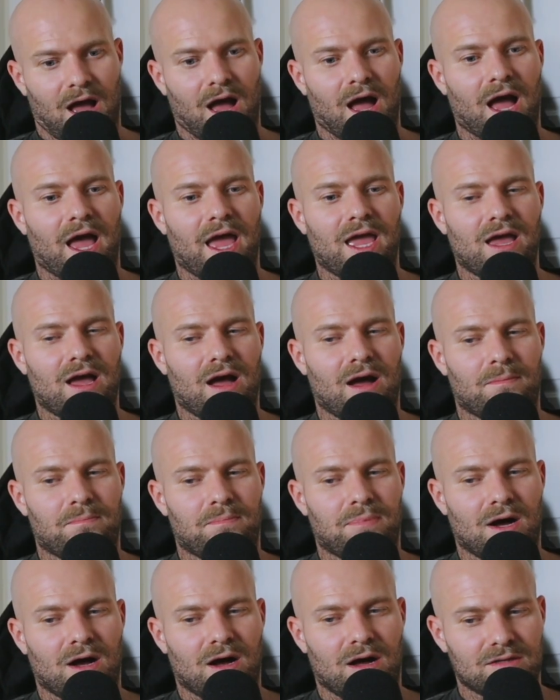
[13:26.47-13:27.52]
I
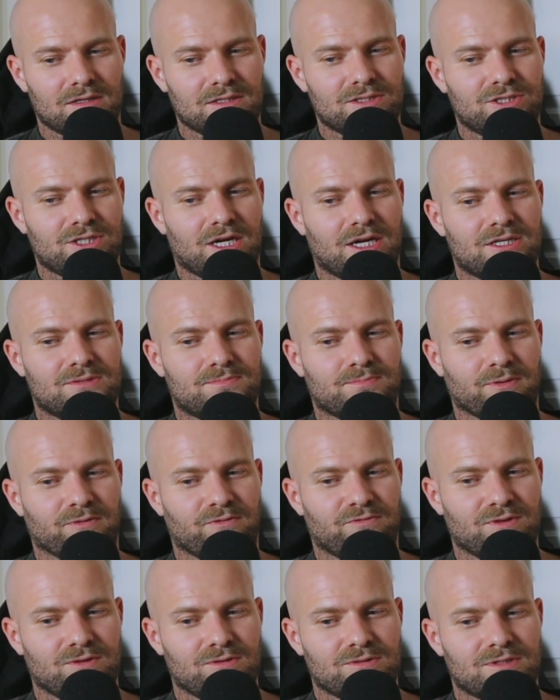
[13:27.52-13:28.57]
apologize
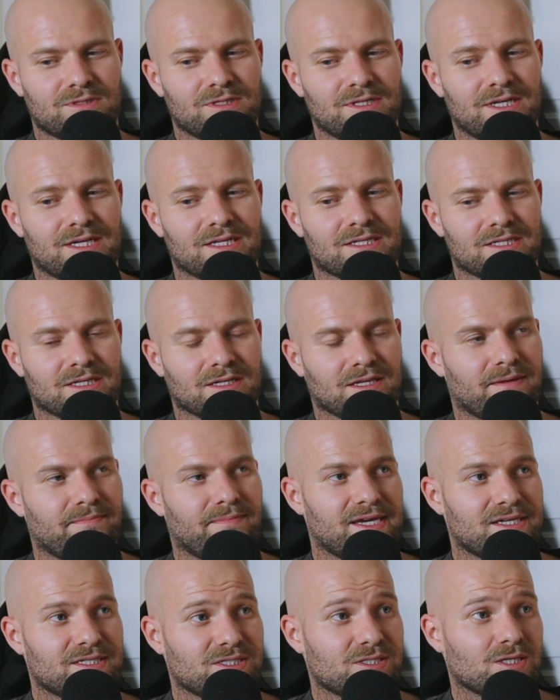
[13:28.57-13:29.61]
profusely until I
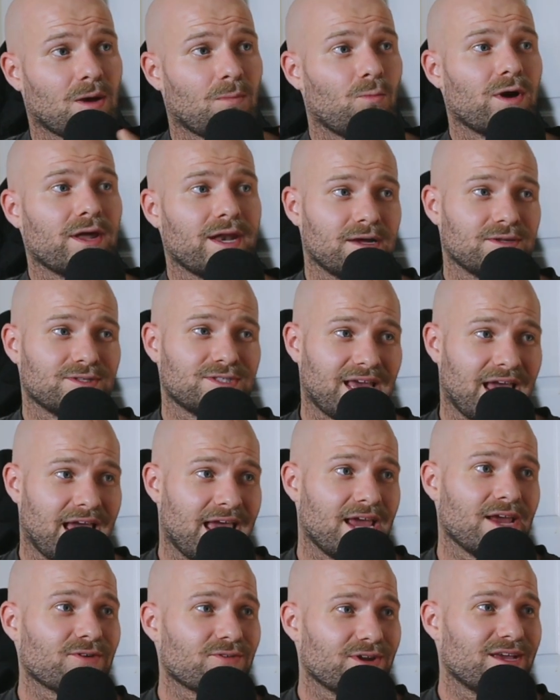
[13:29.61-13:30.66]
make someone else
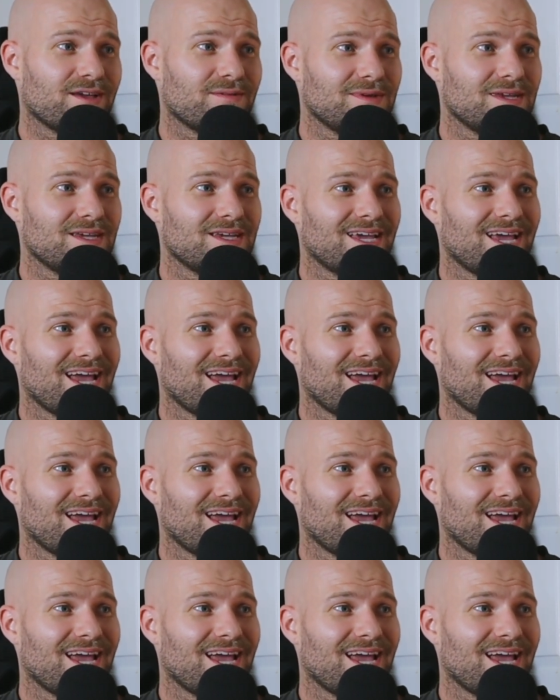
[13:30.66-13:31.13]
angry at me,